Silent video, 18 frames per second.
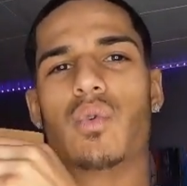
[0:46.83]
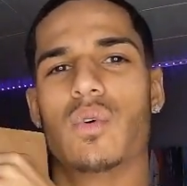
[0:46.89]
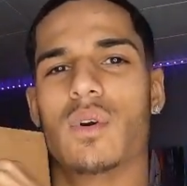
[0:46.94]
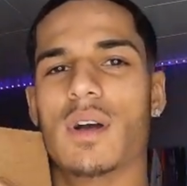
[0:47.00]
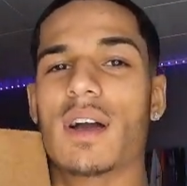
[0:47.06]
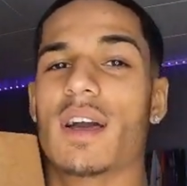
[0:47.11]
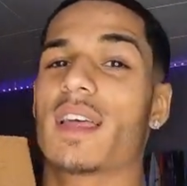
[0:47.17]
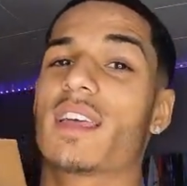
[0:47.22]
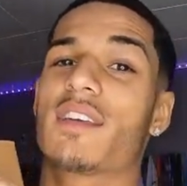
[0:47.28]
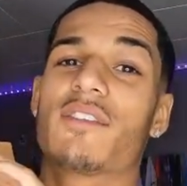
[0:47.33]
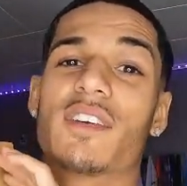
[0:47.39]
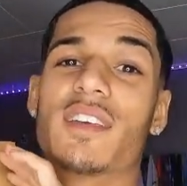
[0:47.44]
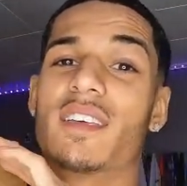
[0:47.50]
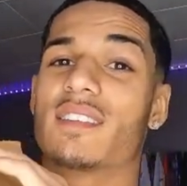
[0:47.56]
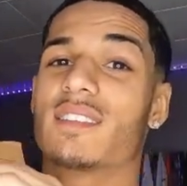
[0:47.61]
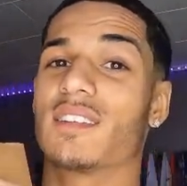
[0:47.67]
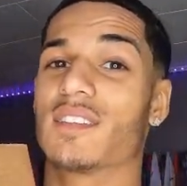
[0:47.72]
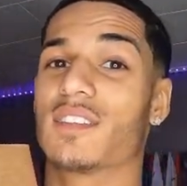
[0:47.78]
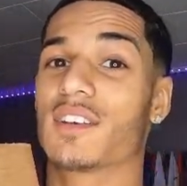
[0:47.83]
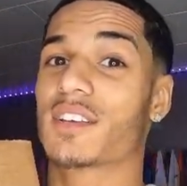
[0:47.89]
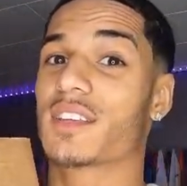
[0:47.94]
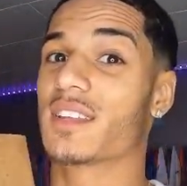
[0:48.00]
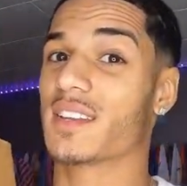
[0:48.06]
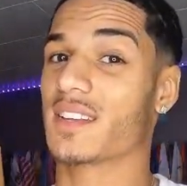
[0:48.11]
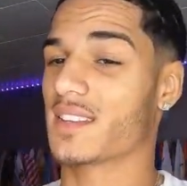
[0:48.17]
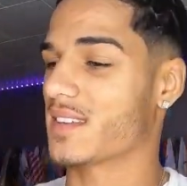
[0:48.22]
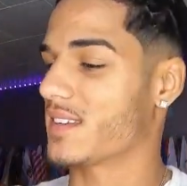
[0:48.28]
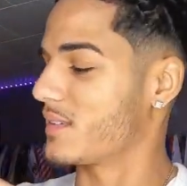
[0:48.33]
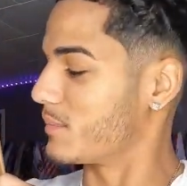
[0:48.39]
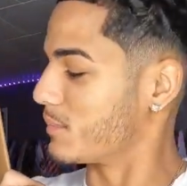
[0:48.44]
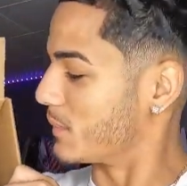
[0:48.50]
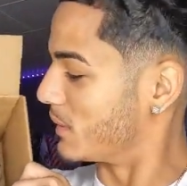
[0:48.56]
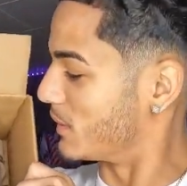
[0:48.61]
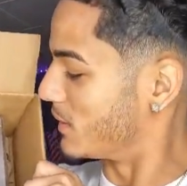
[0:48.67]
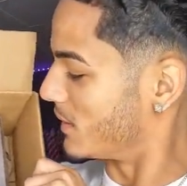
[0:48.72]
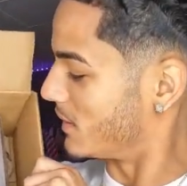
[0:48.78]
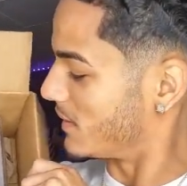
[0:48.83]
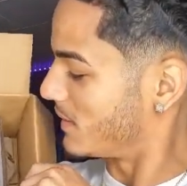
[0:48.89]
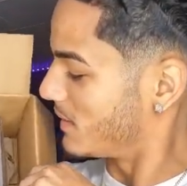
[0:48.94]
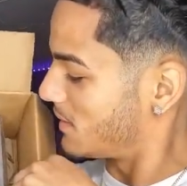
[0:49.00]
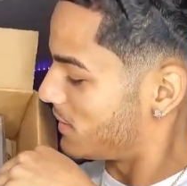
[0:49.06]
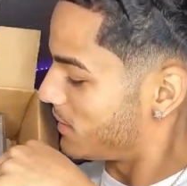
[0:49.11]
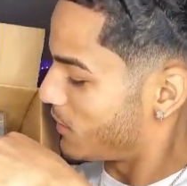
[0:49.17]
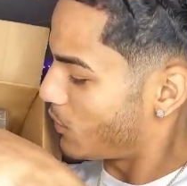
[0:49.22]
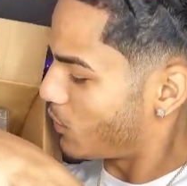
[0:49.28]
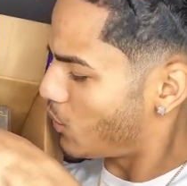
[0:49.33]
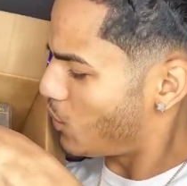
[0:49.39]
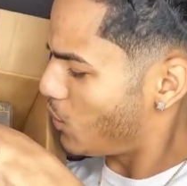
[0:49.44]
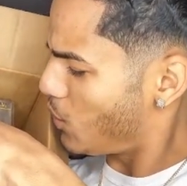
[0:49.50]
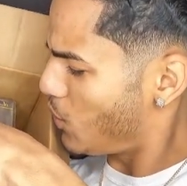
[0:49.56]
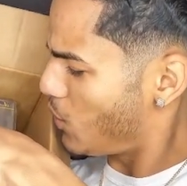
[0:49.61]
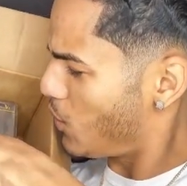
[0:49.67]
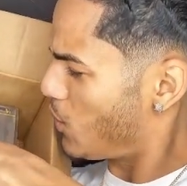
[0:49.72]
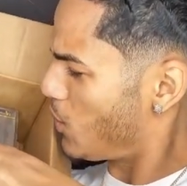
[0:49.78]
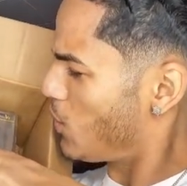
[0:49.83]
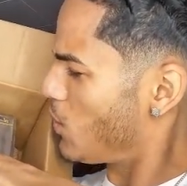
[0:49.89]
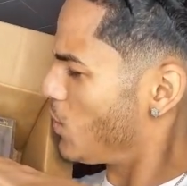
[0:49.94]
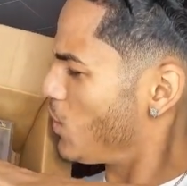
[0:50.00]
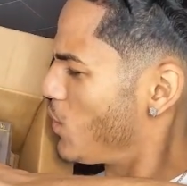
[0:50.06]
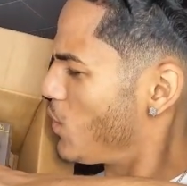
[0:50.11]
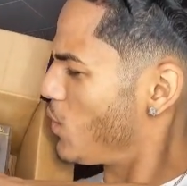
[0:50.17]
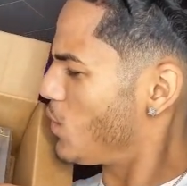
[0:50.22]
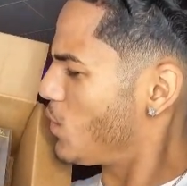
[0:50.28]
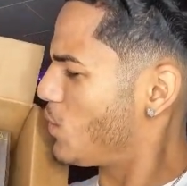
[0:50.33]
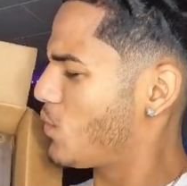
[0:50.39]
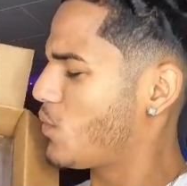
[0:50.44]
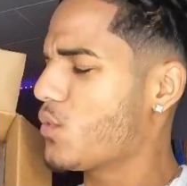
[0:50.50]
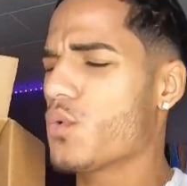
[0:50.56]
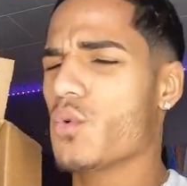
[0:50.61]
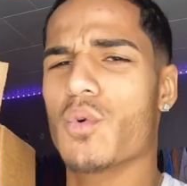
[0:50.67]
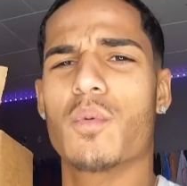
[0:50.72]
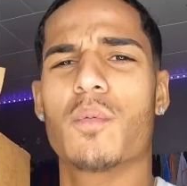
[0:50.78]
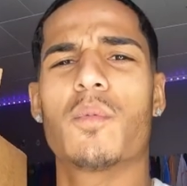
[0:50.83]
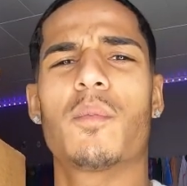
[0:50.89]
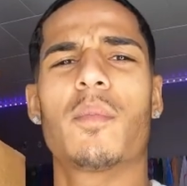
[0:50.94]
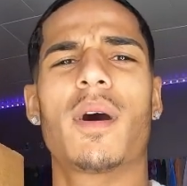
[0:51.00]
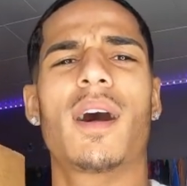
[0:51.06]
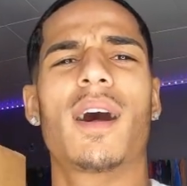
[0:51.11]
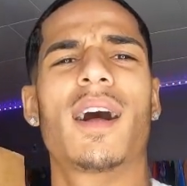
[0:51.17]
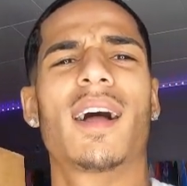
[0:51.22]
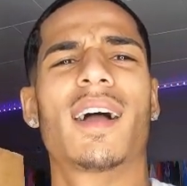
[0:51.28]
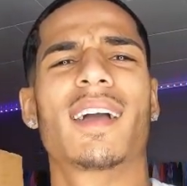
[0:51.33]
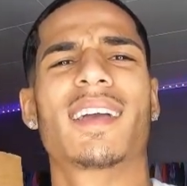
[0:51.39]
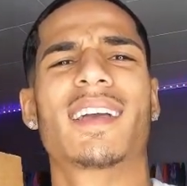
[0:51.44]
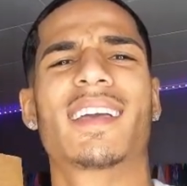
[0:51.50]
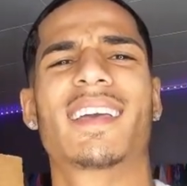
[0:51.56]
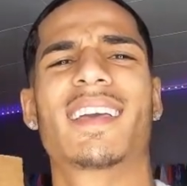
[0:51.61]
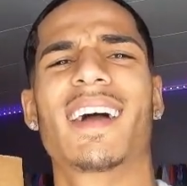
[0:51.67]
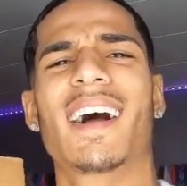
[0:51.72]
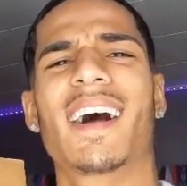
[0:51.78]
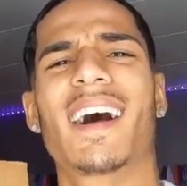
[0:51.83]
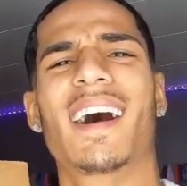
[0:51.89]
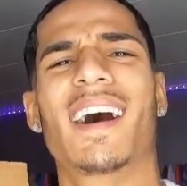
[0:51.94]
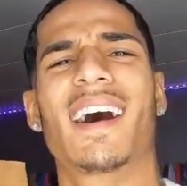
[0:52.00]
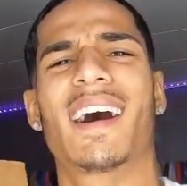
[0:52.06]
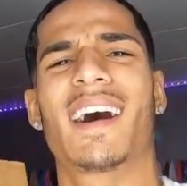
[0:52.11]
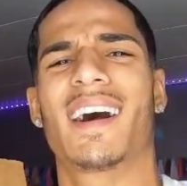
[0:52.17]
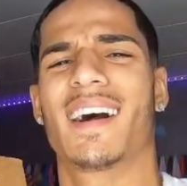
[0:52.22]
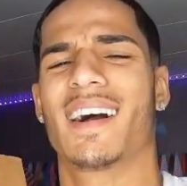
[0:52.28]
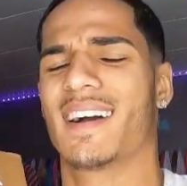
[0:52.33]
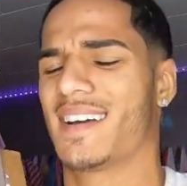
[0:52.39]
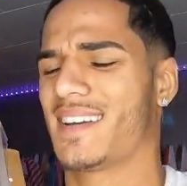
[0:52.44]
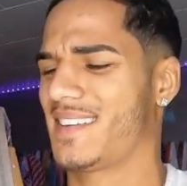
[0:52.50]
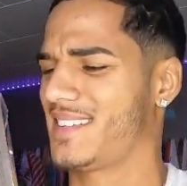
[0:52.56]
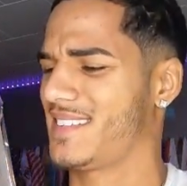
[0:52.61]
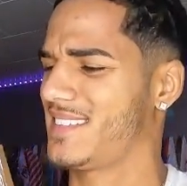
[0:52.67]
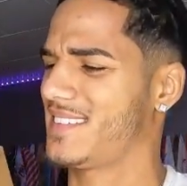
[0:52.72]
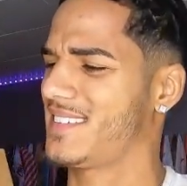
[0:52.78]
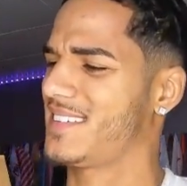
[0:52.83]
I ain't even get to look at it yet, but look. Oh my God.